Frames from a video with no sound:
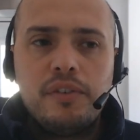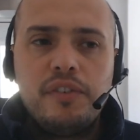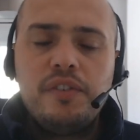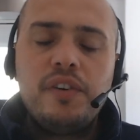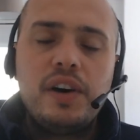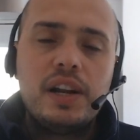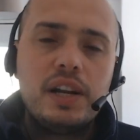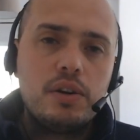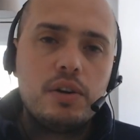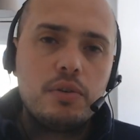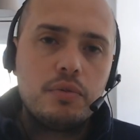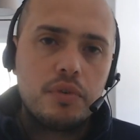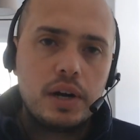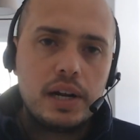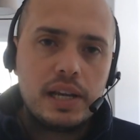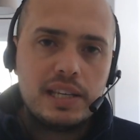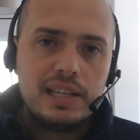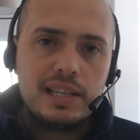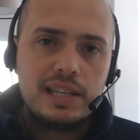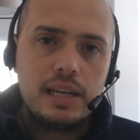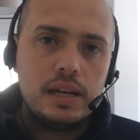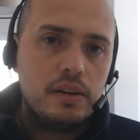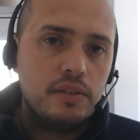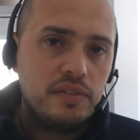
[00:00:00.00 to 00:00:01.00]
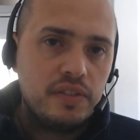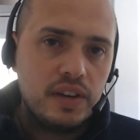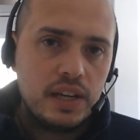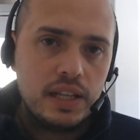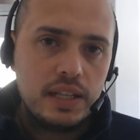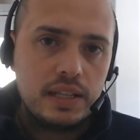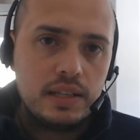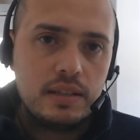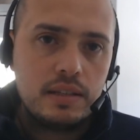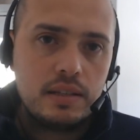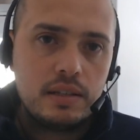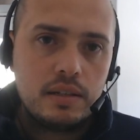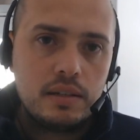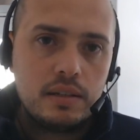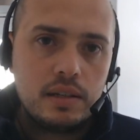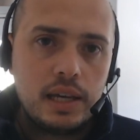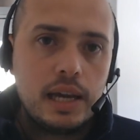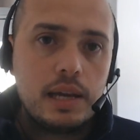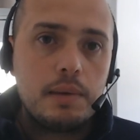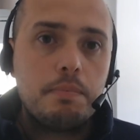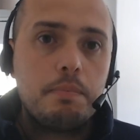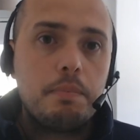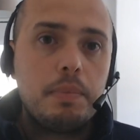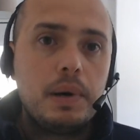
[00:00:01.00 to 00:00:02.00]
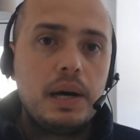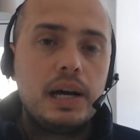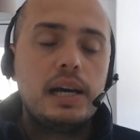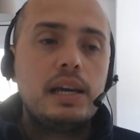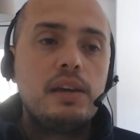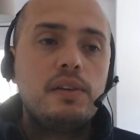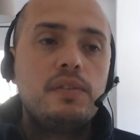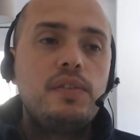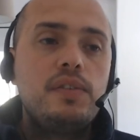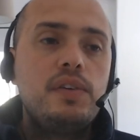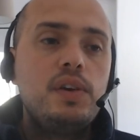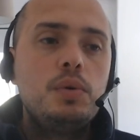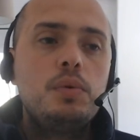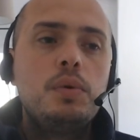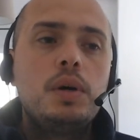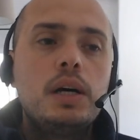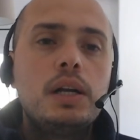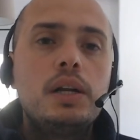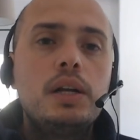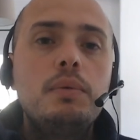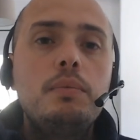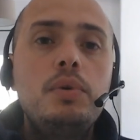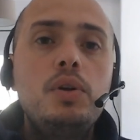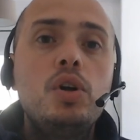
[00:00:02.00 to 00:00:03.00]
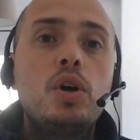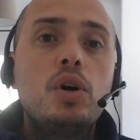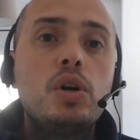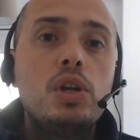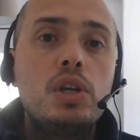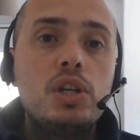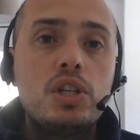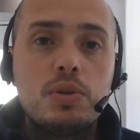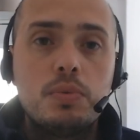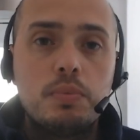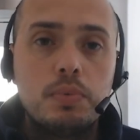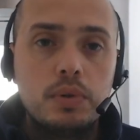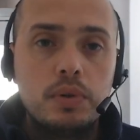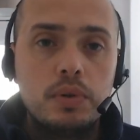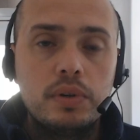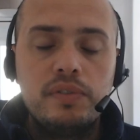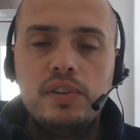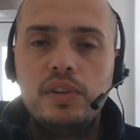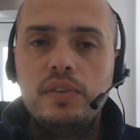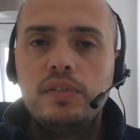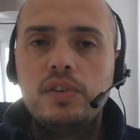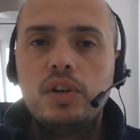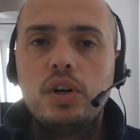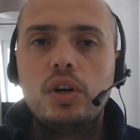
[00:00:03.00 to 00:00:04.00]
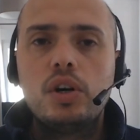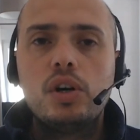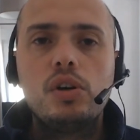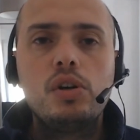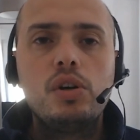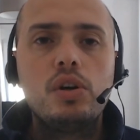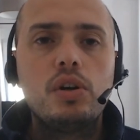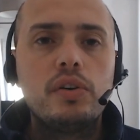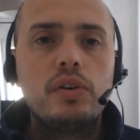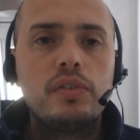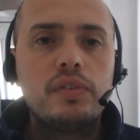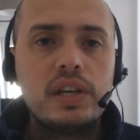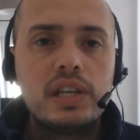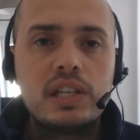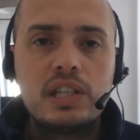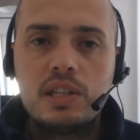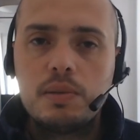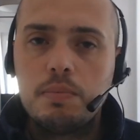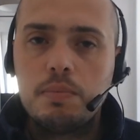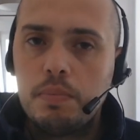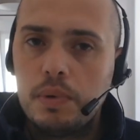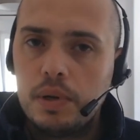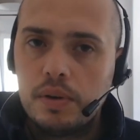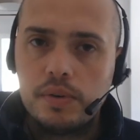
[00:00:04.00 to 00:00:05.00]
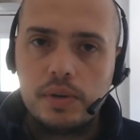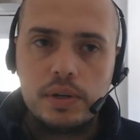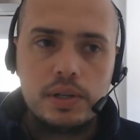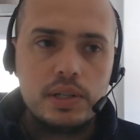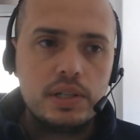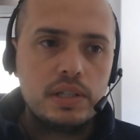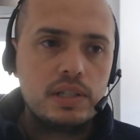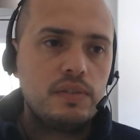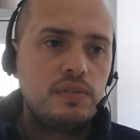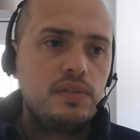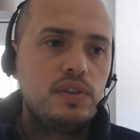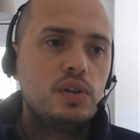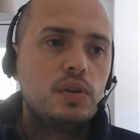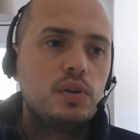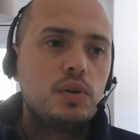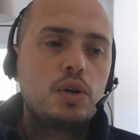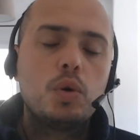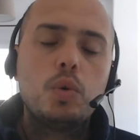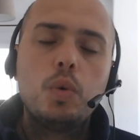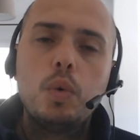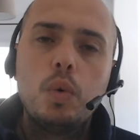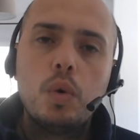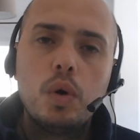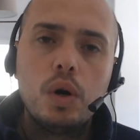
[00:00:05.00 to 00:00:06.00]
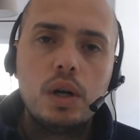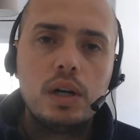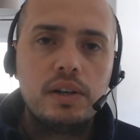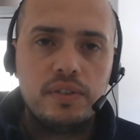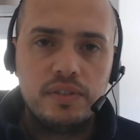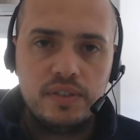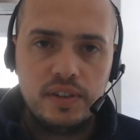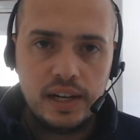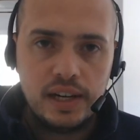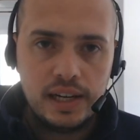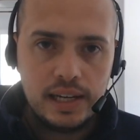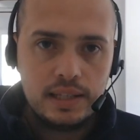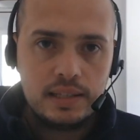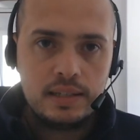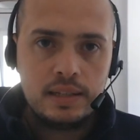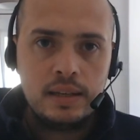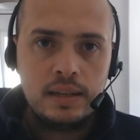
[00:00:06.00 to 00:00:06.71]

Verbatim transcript: fundraising events, okay, but if you are knowledgeable, if you've got a lot of experience, if you're qualified,